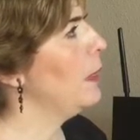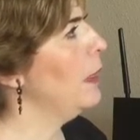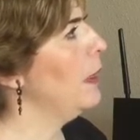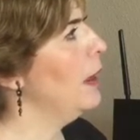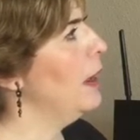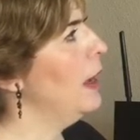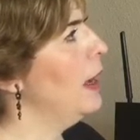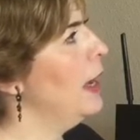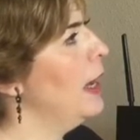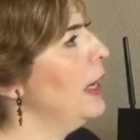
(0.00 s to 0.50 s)

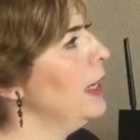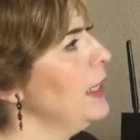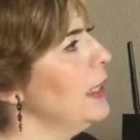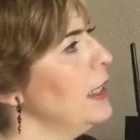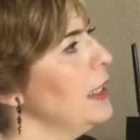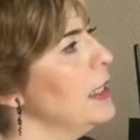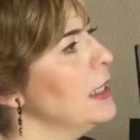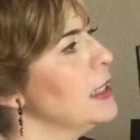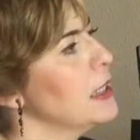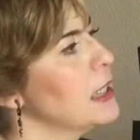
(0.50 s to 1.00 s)
And
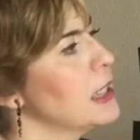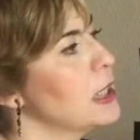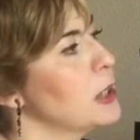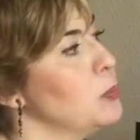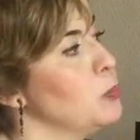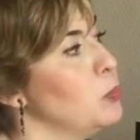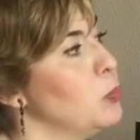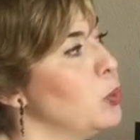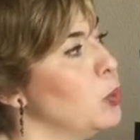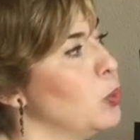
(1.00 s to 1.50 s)

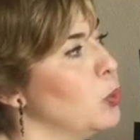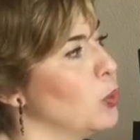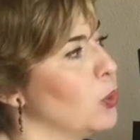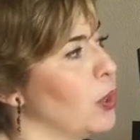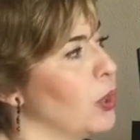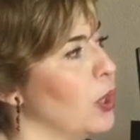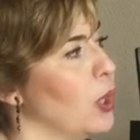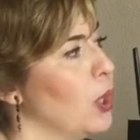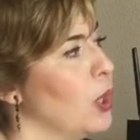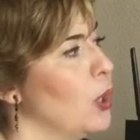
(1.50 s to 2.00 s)

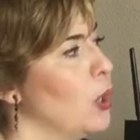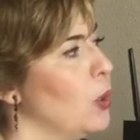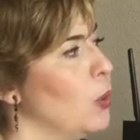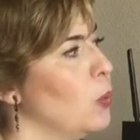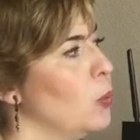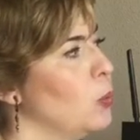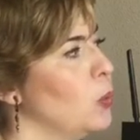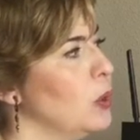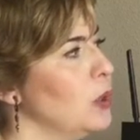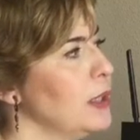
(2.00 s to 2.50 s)
smooth.
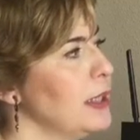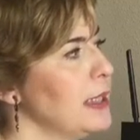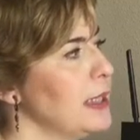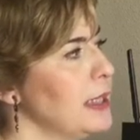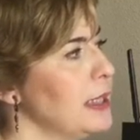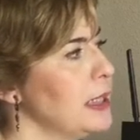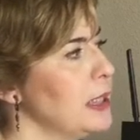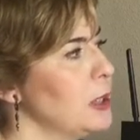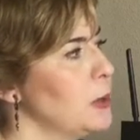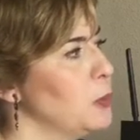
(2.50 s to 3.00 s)
What is
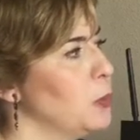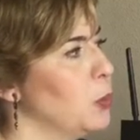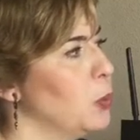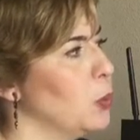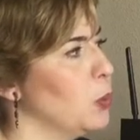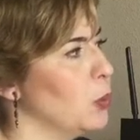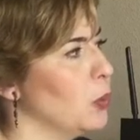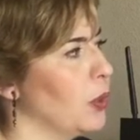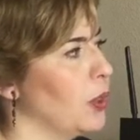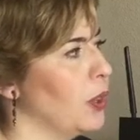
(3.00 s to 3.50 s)

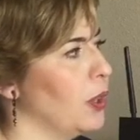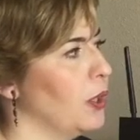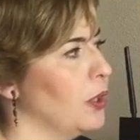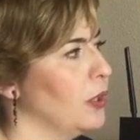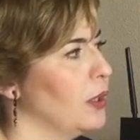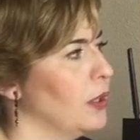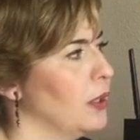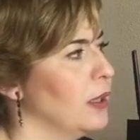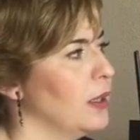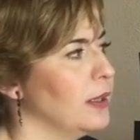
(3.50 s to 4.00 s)
smooth?
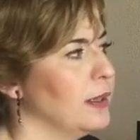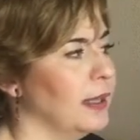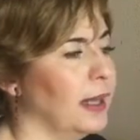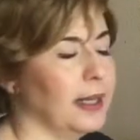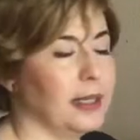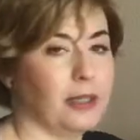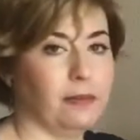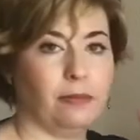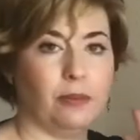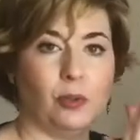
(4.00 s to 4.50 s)

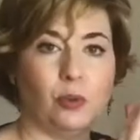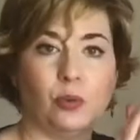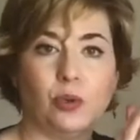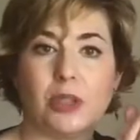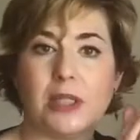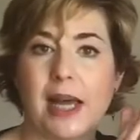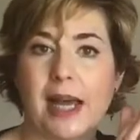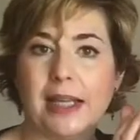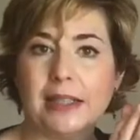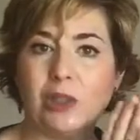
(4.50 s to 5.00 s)
That if you
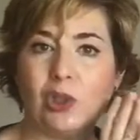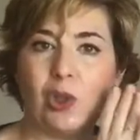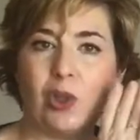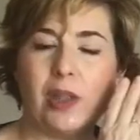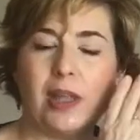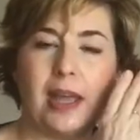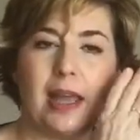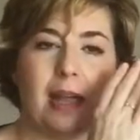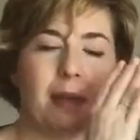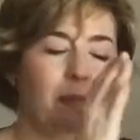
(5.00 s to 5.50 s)
touch
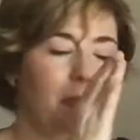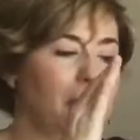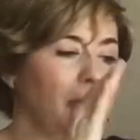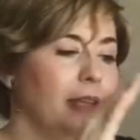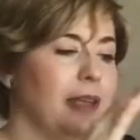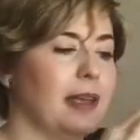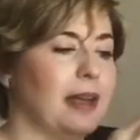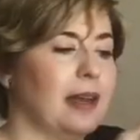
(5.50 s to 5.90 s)
them, they are